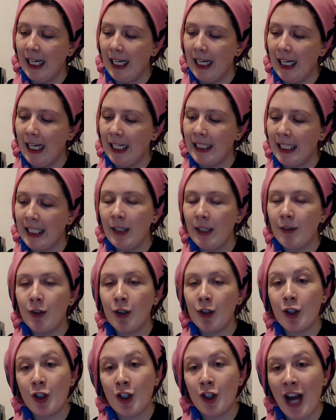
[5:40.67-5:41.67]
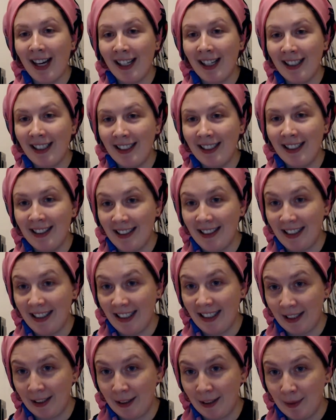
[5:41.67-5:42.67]
is he rejected
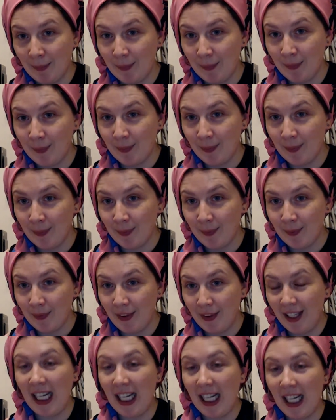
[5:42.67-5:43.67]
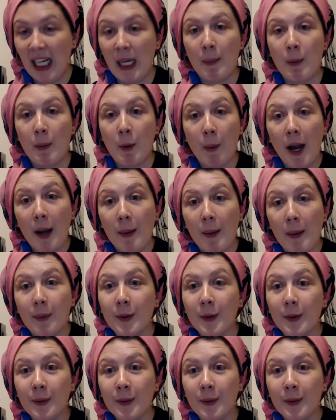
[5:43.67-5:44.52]
the Hebrew Bible,